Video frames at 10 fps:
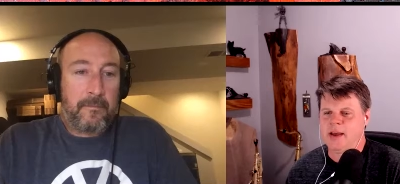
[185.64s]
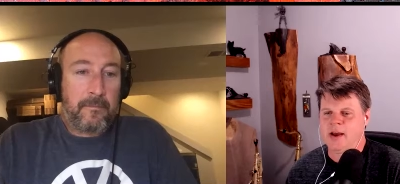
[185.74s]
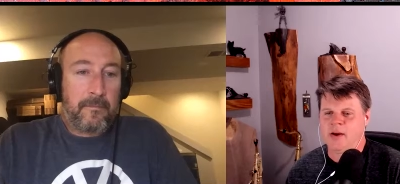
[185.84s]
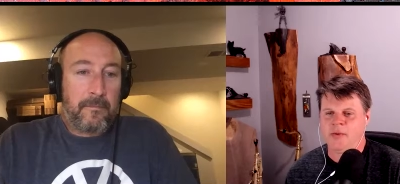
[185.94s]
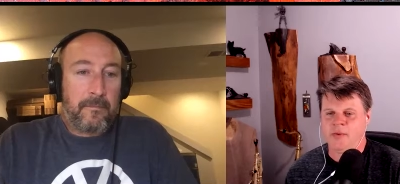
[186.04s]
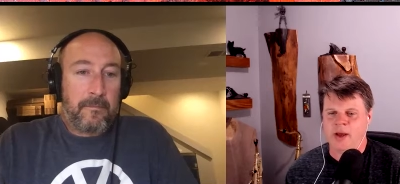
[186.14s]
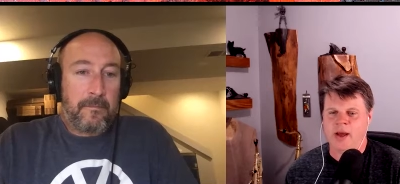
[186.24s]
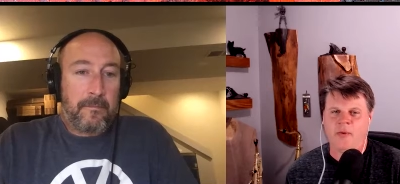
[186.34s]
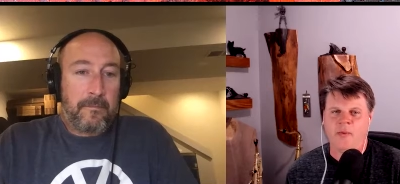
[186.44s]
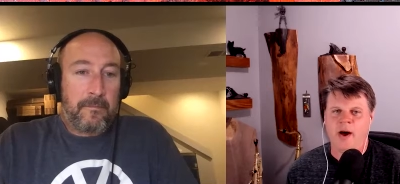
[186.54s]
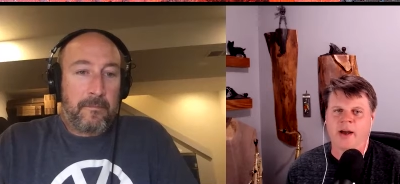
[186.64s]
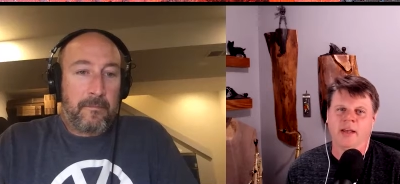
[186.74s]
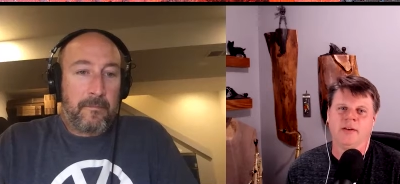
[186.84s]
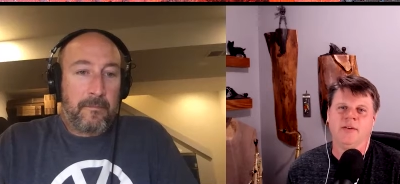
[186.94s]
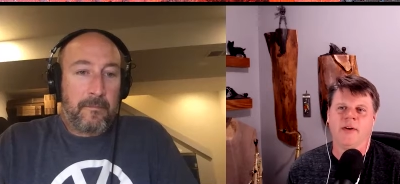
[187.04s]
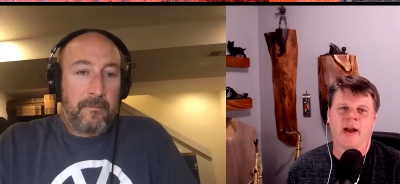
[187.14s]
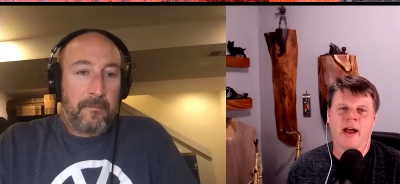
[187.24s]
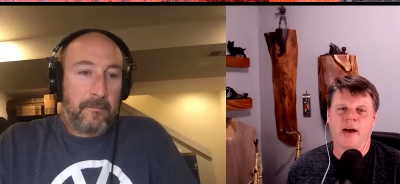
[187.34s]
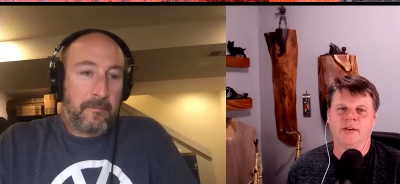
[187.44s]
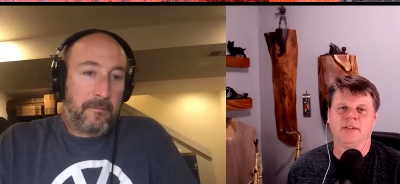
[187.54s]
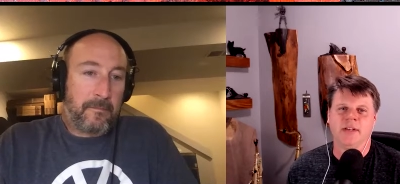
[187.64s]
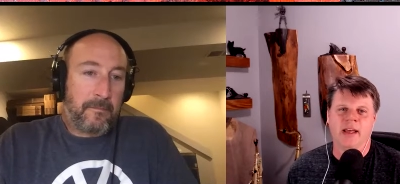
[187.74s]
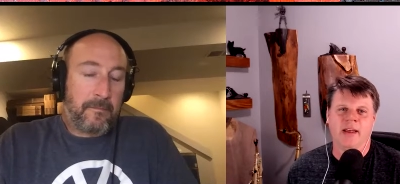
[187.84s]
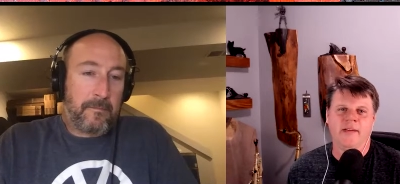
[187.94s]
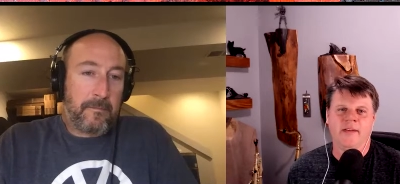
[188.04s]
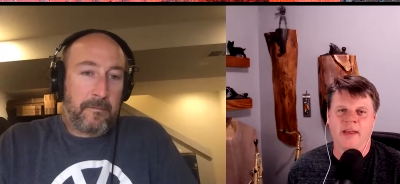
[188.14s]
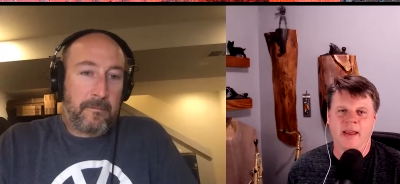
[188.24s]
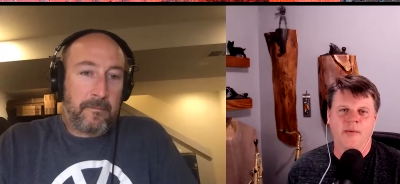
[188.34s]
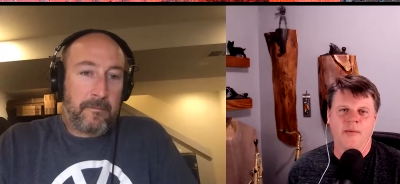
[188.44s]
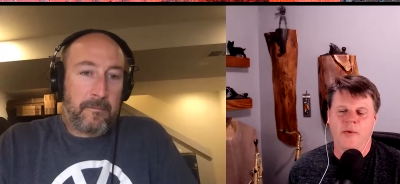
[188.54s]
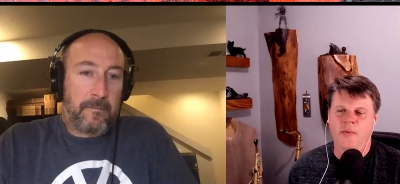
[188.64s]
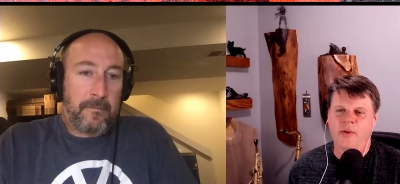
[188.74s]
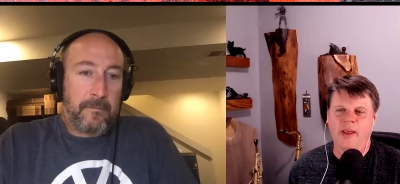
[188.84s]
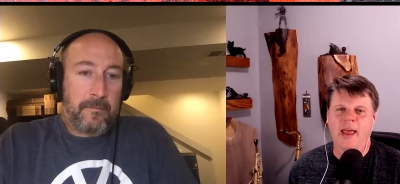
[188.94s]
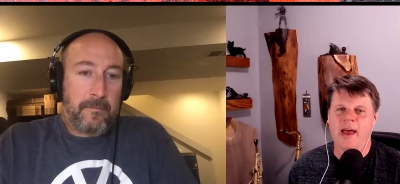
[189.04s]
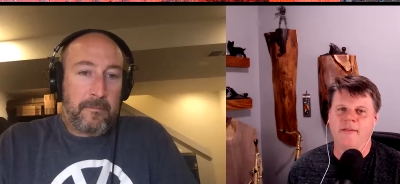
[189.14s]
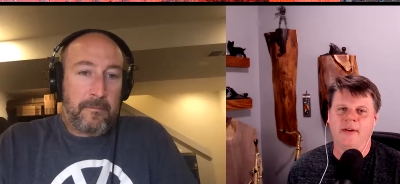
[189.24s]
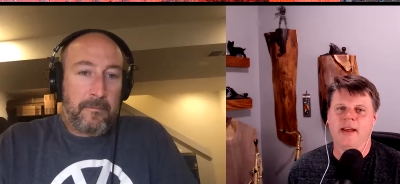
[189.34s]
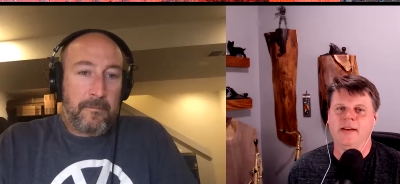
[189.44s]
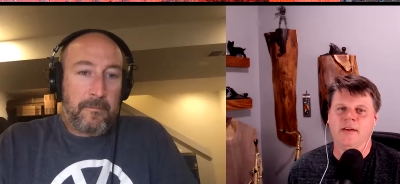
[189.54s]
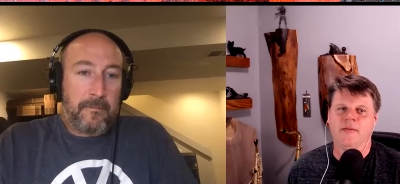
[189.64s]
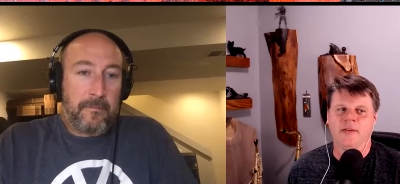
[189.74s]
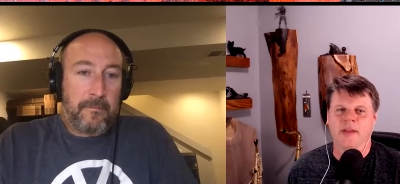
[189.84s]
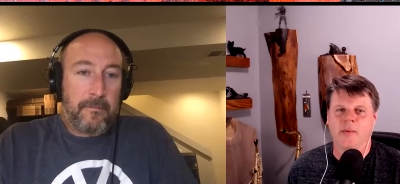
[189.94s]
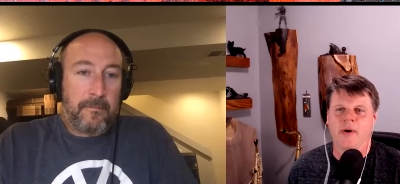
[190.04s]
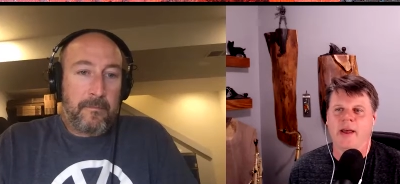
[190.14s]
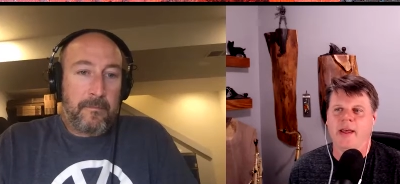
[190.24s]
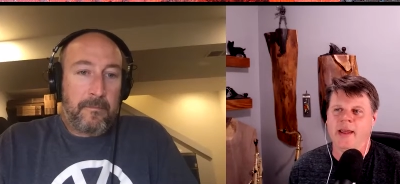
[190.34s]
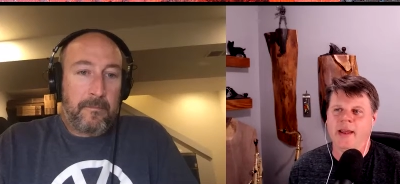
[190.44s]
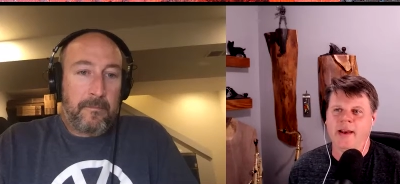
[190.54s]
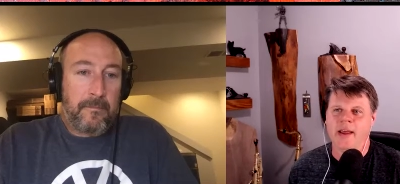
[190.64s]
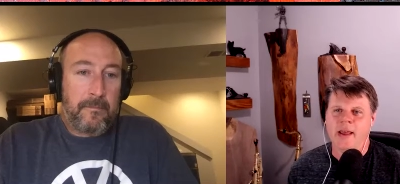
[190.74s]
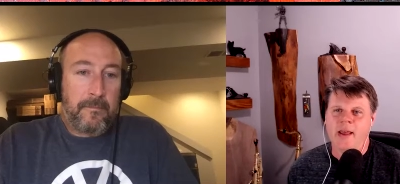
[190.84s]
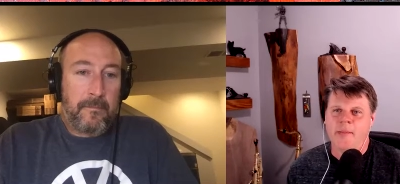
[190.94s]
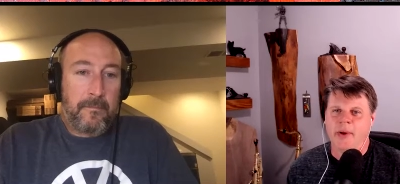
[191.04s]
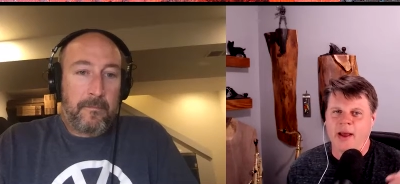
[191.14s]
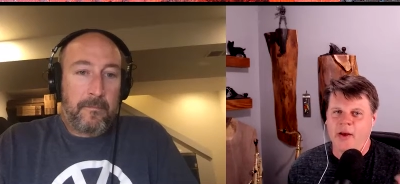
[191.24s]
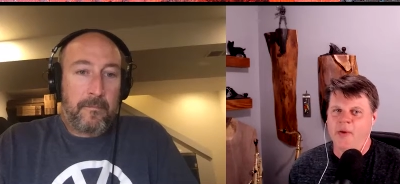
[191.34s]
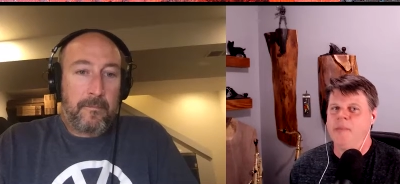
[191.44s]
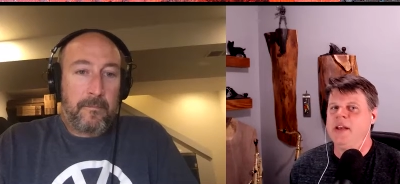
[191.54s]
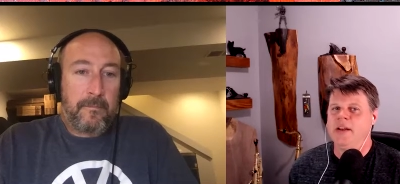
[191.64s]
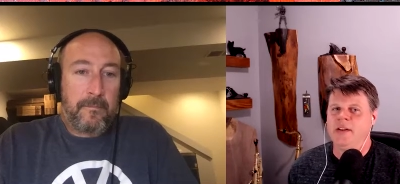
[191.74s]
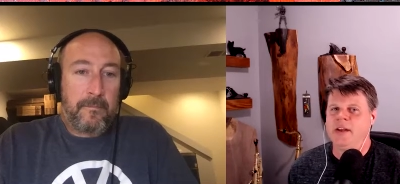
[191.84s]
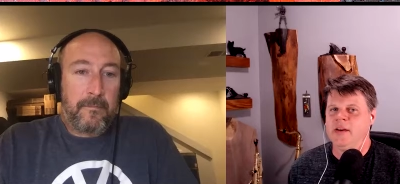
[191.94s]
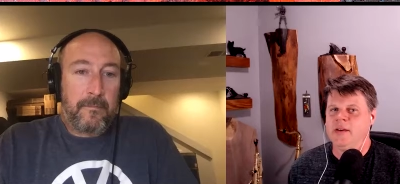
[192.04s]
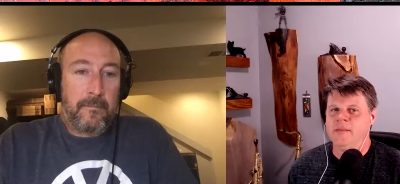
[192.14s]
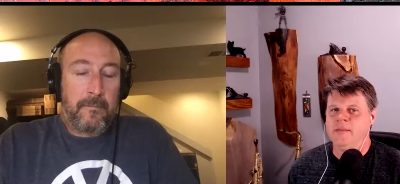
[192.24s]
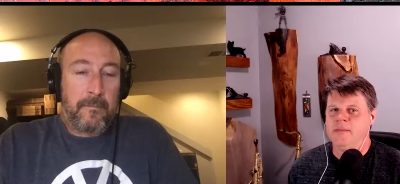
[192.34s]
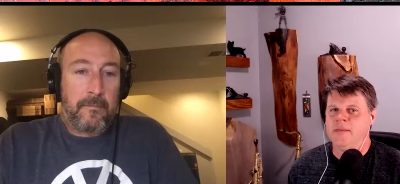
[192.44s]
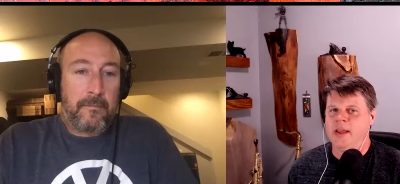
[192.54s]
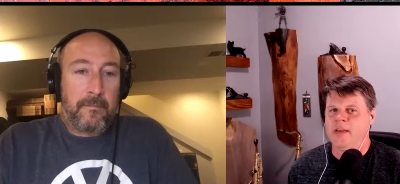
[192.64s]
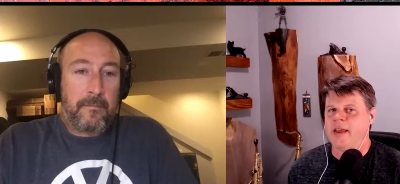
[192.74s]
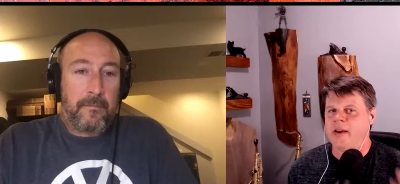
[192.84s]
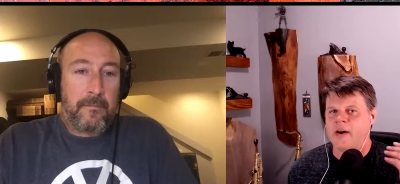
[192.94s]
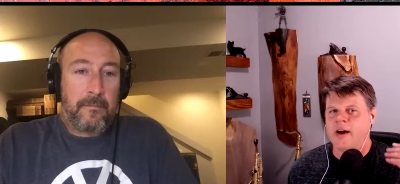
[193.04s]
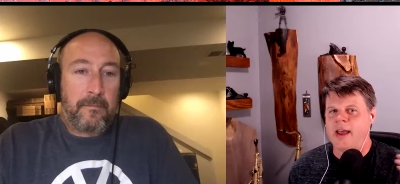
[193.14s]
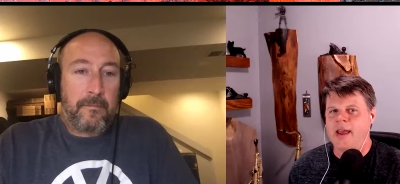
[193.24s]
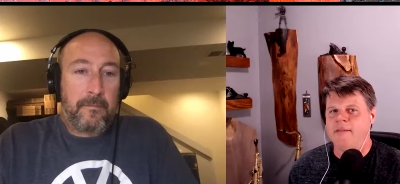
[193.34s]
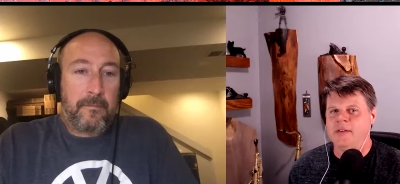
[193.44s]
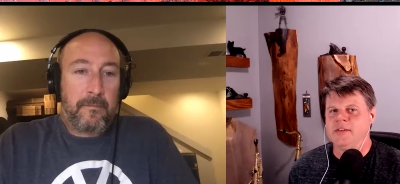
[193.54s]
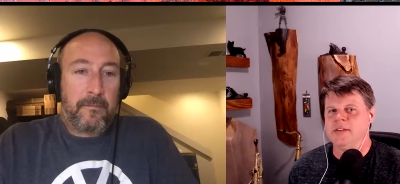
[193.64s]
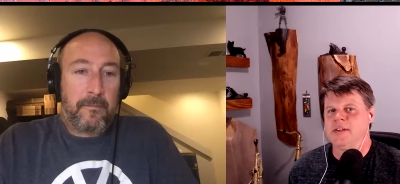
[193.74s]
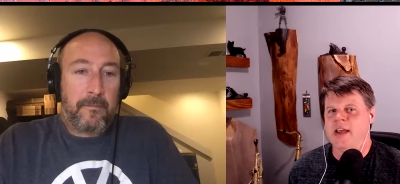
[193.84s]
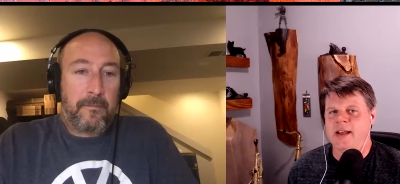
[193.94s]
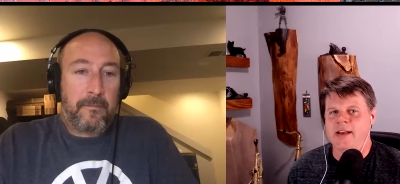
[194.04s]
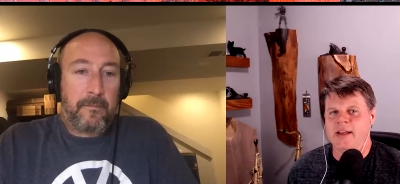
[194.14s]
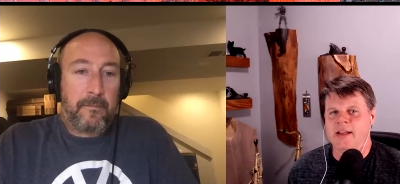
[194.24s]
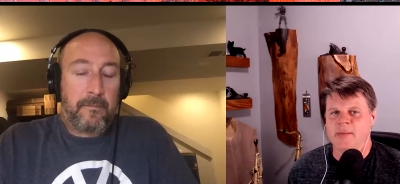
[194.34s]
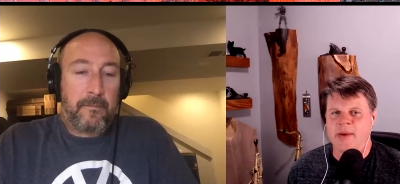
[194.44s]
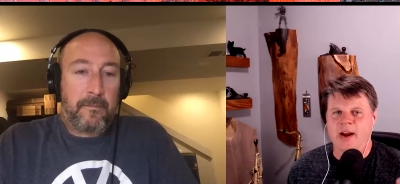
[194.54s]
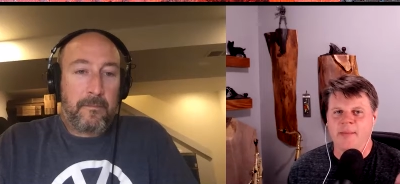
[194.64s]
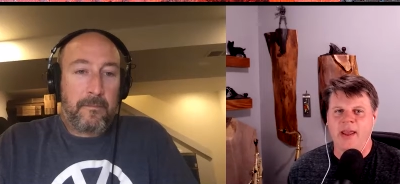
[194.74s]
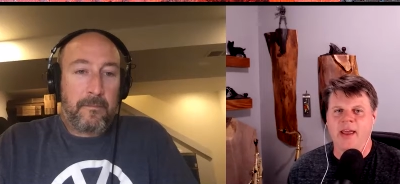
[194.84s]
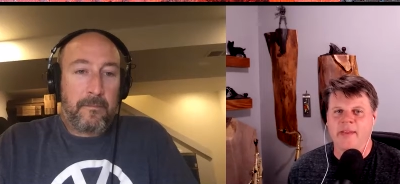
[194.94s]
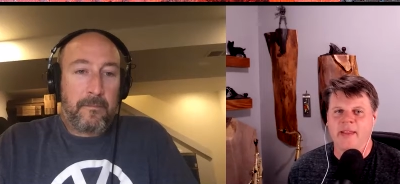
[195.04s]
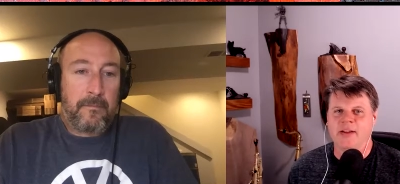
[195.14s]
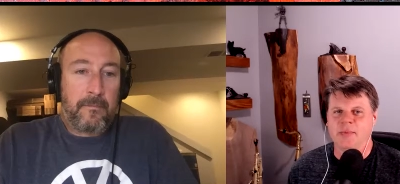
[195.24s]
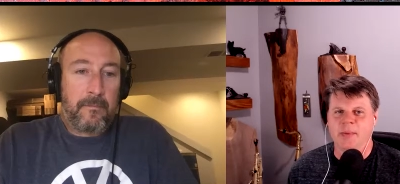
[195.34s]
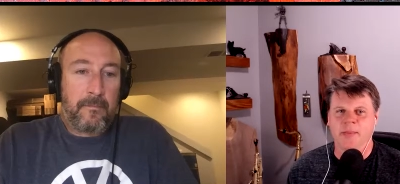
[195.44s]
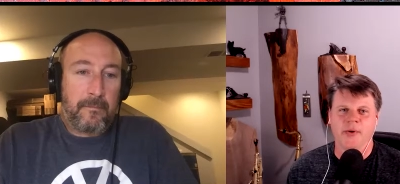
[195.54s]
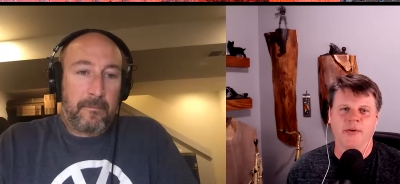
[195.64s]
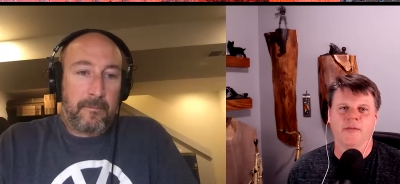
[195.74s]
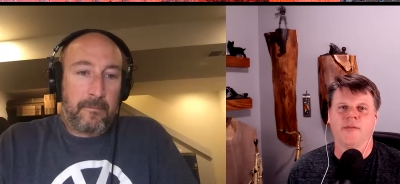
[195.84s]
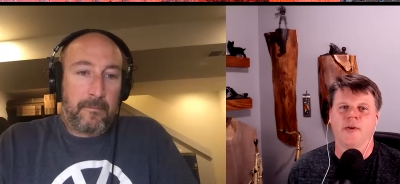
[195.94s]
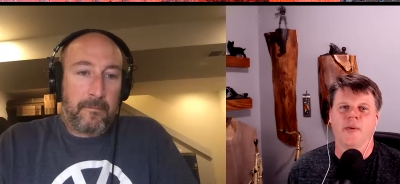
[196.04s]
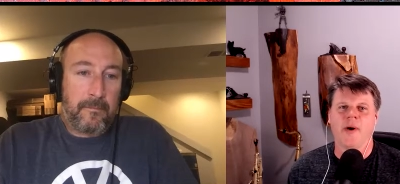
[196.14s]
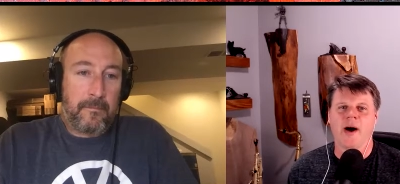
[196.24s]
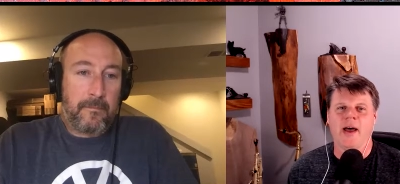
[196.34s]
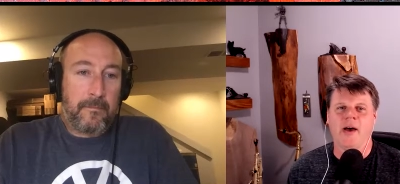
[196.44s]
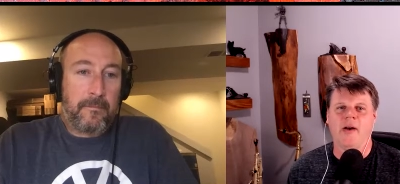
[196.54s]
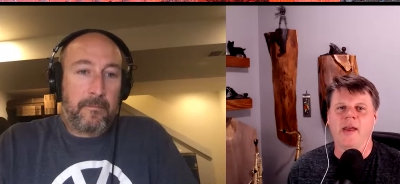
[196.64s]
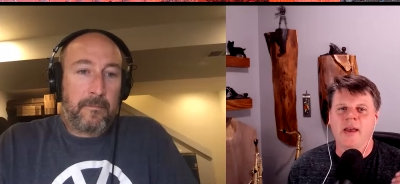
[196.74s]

Speaker 1: I'll I'll walk into their house and they won't really have an idea of what they want, and but I'll immediately think like, oh, I have this design idea in the back of my head that's been brewing for a while